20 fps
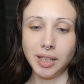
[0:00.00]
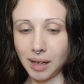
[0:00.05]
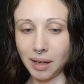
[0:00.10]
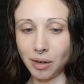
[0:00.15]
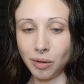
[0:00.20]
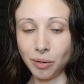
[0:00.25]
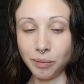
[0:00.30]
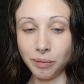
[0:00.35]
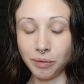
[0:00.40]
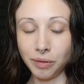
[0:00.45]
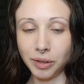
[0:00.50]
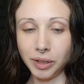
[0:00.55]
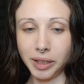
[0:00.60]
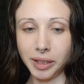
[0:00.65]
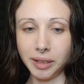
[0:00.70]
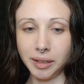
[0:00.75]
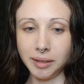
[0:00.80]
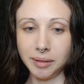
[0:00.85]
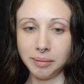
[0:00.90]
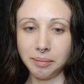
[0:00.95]

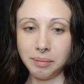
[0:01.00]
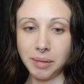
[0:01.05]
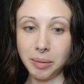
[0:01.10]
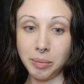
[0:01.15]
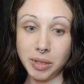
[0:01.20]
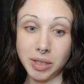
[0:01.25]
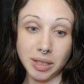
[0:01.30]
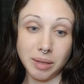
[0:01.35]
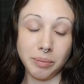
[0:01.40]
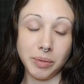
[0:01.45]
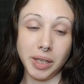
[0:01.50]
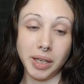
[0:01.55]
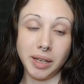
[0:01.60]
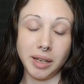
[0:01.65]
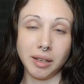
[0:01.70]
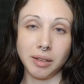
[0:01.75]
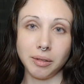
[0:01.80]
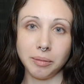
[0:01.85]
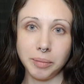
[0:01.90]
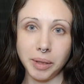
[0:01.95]
Hopefully, maybe someday
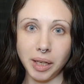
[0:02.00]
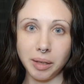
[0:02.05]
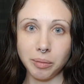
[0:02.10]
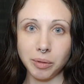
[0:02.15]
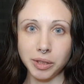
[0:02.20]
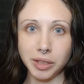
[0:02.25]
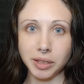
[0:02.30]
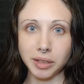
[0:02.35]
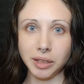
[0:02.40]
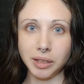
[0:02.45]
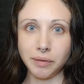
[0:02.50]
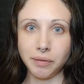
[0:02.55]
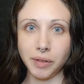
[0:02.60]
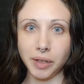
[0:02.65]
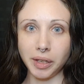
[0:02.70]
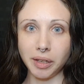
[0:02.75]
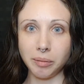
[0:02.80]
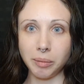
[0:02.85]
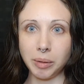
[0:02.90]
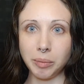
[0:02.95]
I'll be able to live
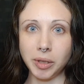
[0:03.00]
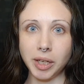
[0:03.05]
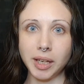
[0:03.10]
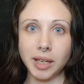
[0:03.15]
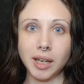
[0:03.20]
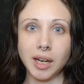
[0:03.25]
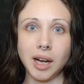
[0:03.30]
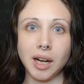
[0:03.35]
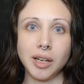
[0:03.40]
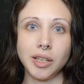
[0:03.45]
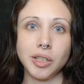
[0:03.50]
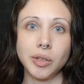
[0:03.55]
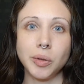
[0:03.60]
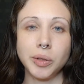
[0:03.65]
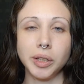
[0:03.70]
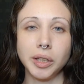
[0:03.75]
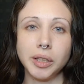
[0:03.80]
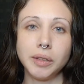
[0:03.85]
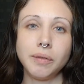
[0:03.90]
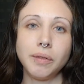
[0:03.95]
there, maybe get a condo
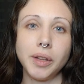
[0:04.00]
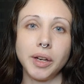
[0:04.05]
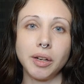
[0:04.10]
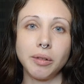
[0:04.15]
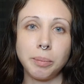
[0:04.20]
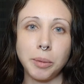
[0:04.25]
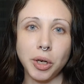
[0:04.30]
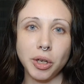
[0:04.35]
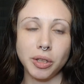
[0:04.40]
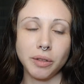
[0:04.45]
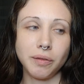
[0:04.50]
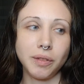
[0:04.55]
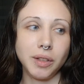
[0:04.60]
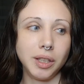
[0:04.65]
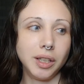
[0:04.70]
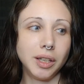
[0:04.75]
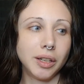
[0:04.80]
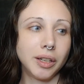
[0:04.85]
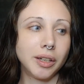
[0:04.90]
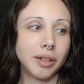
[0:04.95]
and live there part of the
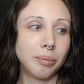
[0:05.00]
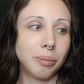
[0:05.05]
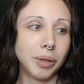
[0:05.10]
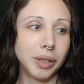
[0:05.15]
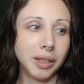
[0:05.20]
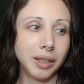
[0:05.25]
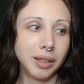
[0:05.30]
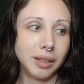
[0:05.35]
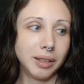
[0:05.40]
year, but